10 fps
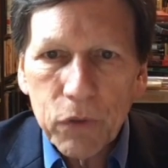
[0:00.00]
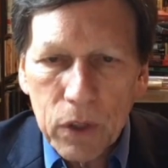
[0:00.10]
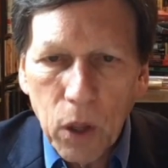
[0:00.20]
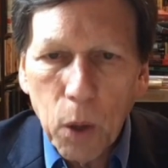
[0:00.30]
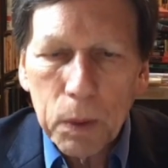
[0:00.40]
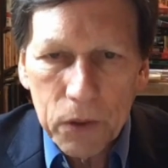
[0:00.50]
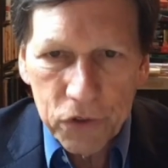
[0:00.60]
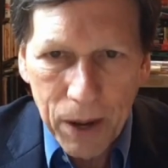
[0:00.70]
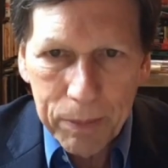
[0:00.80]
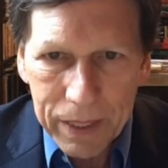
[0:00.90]
global
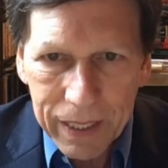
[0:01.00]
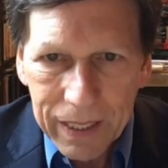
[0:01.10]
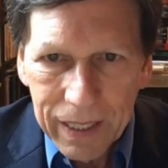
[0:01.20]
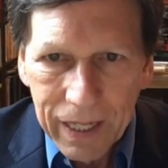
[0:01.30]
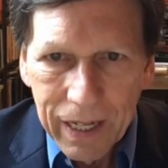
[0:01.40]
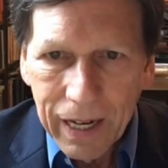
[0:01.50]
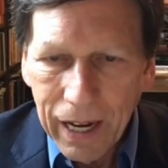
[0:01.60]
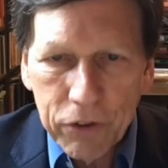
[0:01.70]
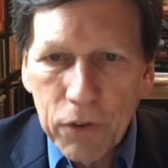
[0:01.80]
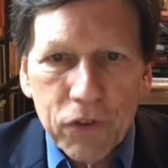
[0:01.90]
hegemony,
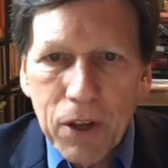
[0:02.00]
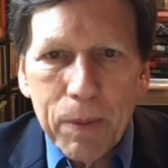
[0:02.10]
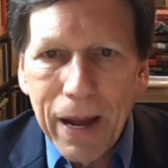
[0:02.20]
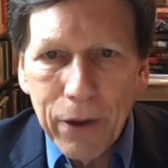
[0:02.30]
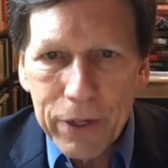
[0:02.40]
as if somehow